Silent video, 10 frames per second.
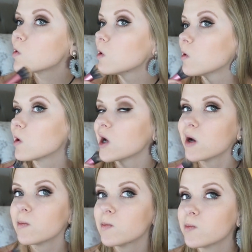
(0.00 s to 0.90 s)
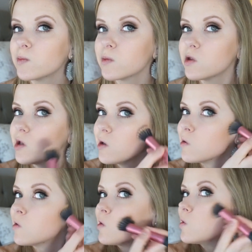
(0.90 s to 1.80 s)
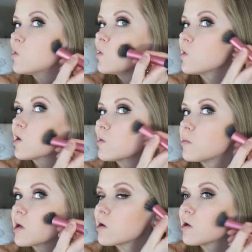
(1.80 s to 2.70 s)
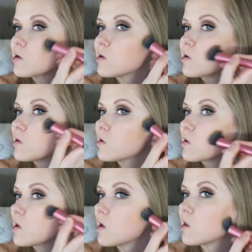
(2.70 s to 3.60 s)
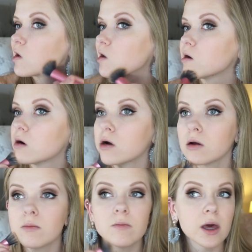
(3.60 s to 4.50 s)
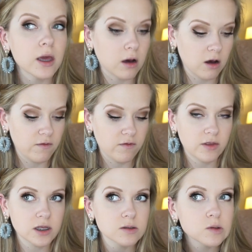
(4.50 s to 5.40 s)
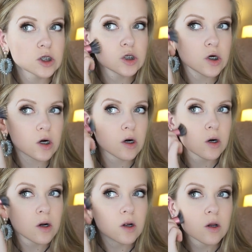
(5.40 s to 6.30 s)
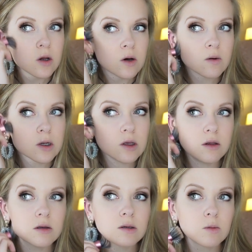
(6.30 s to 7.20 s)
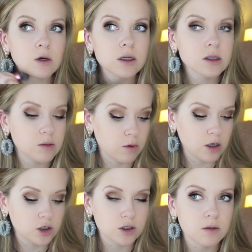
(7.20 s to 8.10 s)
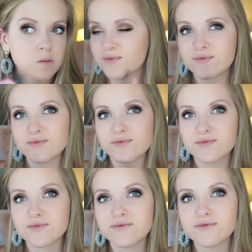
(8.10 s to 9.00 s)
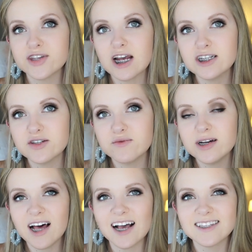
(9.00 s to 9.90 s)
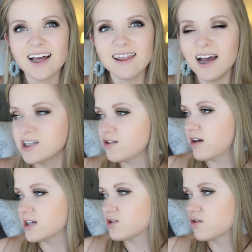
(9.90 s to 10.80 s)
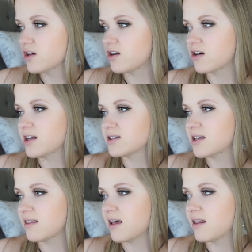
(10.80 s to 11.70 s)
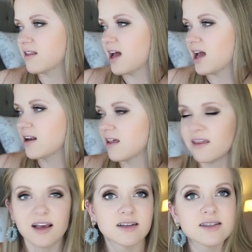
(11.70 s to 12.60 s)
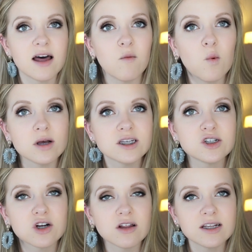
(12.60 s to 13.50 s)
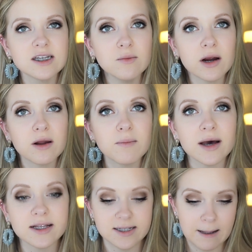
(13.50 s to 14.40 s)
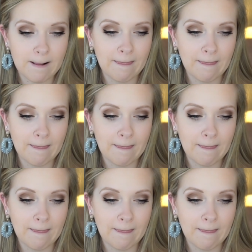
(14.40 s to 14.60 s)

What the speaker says: Oh yeah. See? You get a better color payoff, that's for sure, when you use a more dense brush. So I just realized I lied to you guys earlier and said that I had nothing else that wasn't Charlotte Tilbury, but